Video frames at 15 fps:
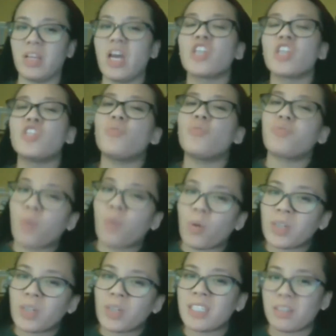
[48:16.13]
You
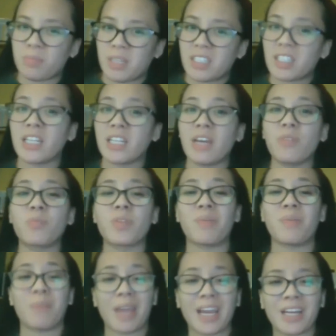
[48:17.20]
forced me to live with a
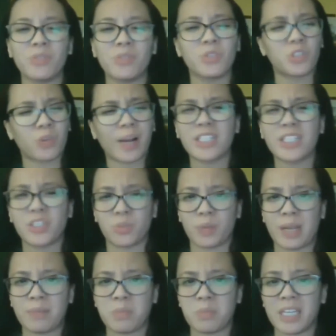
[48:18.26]
man who tried to
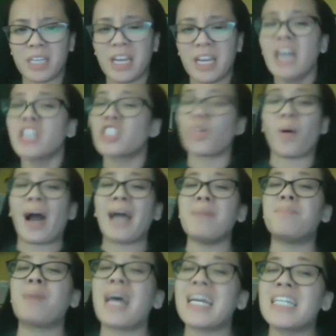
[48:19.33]
rape me, so I
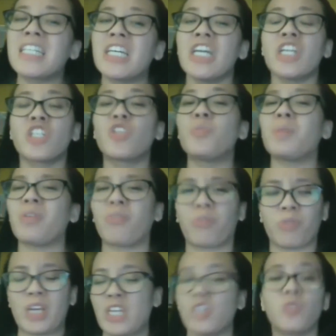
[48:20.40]
begged to be
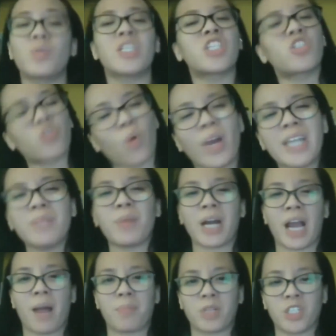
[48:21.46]
free. You destroyed my
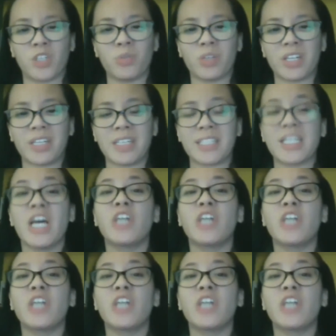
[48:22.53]
opportunities.